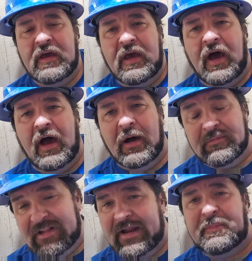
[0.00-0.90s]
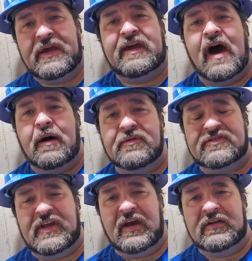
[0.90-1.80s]
A lot of big cobbles
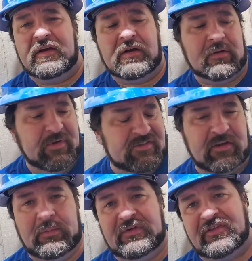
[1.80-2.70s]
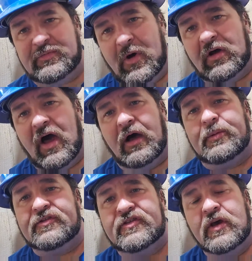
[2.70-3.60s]
down here mixed in with the small
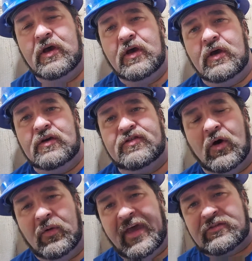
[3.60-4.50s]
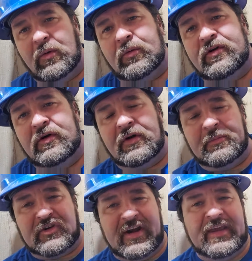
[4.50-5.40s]
cobbles. So that's what we're doing. I'm
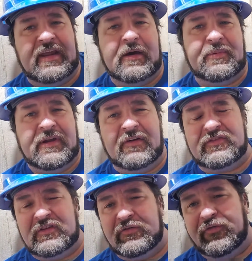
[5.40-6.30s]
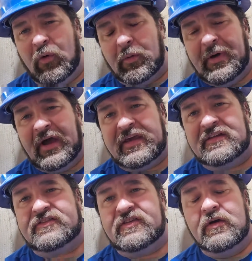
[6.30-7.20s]
trying to get up enough to do 4
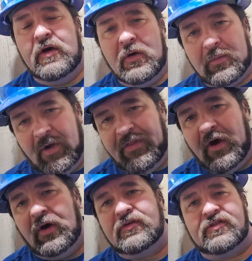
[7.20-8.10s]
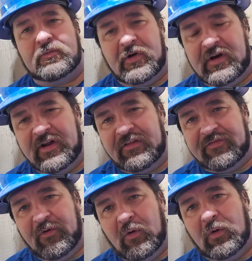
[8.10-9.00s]
buckets, run those, and run another
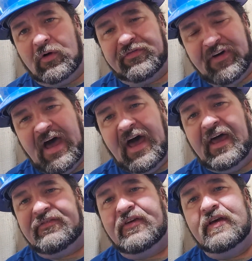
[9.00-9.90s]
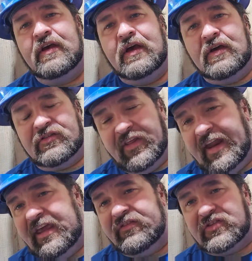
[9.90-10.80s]
4 or 5. So that'll
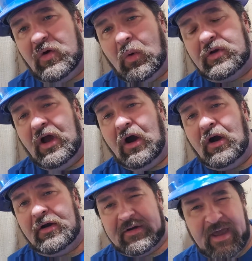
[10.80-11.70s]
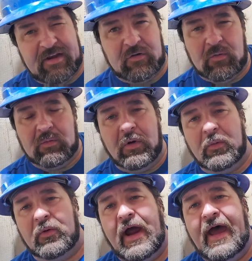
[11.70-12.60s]
give us a 1/4 yard, or kind of knowing what
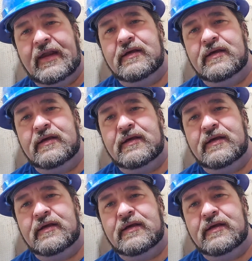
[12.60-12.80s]
we're at.